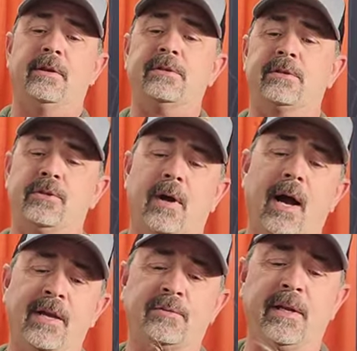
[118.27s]
These are two
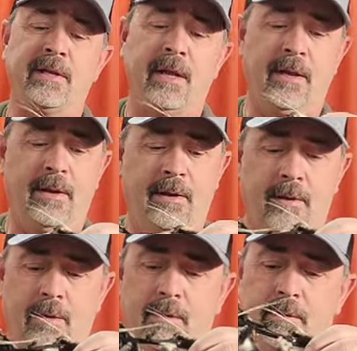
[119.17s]
hides we did.
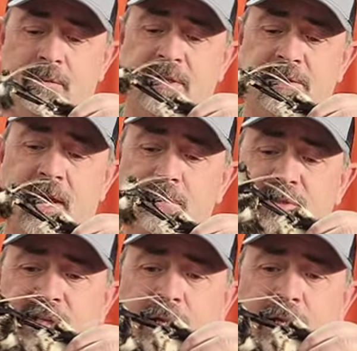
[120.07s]
This side was